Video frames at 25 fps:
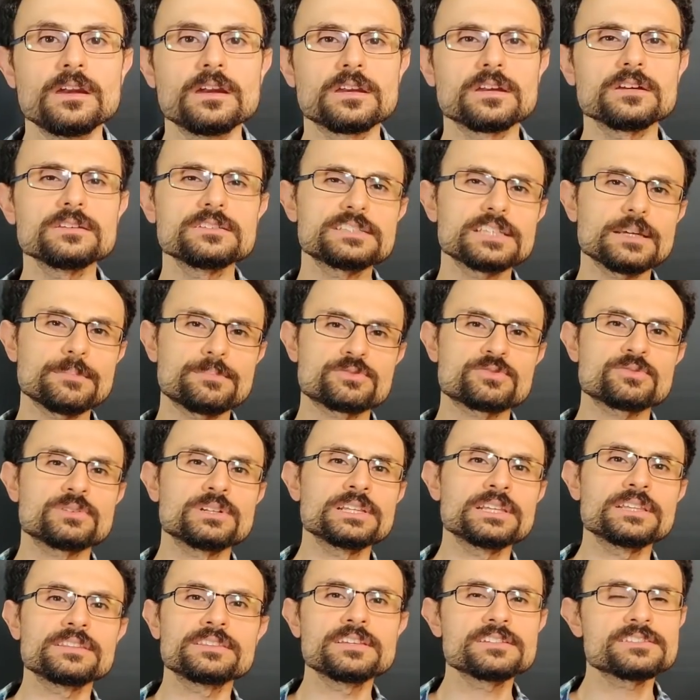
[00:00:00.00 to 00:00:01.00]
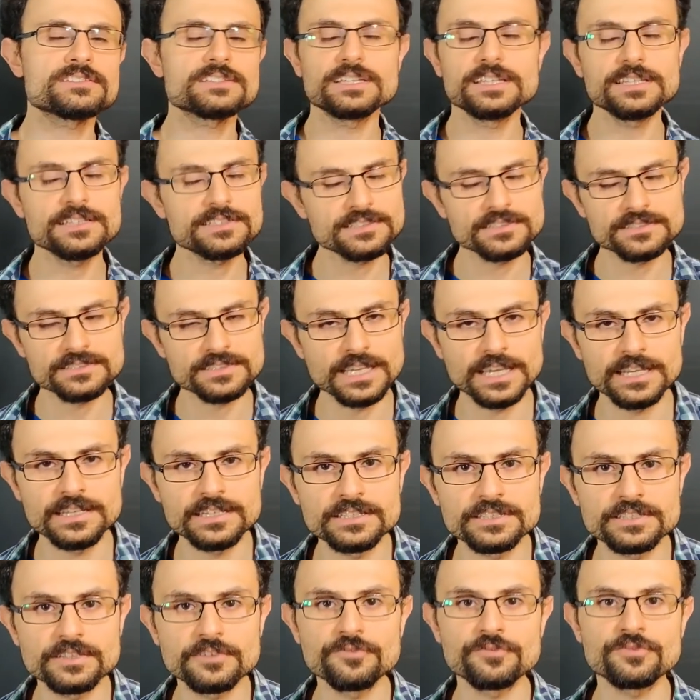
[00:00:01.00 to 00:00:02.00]
Conceptually, this isn't
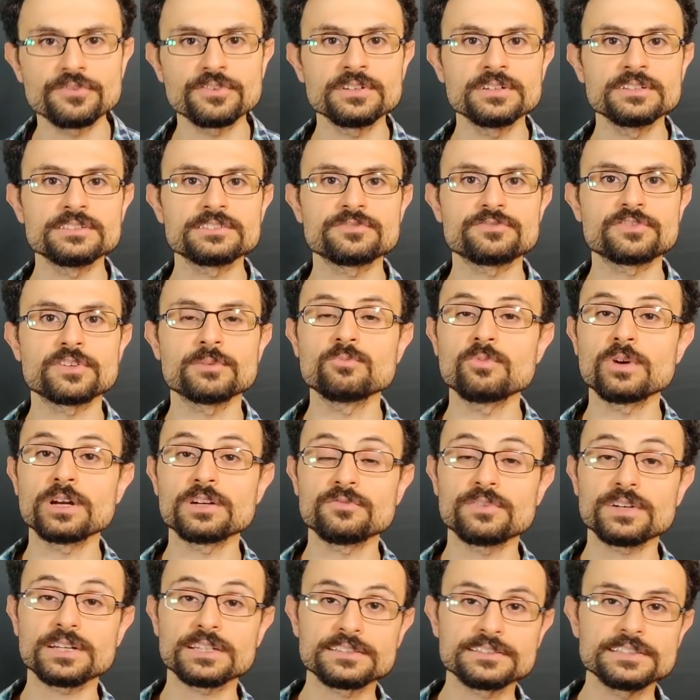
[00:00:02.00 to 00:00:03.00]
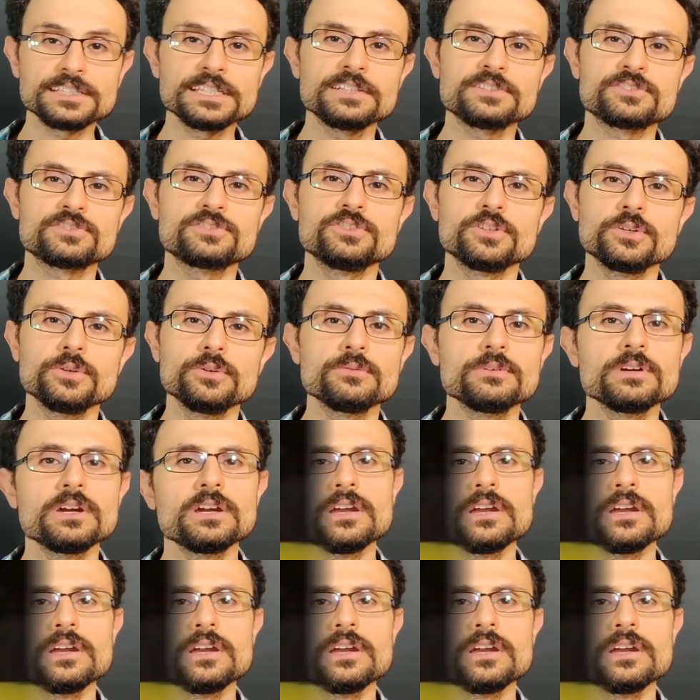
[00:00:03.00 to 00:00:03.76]
any different from what vaccines do.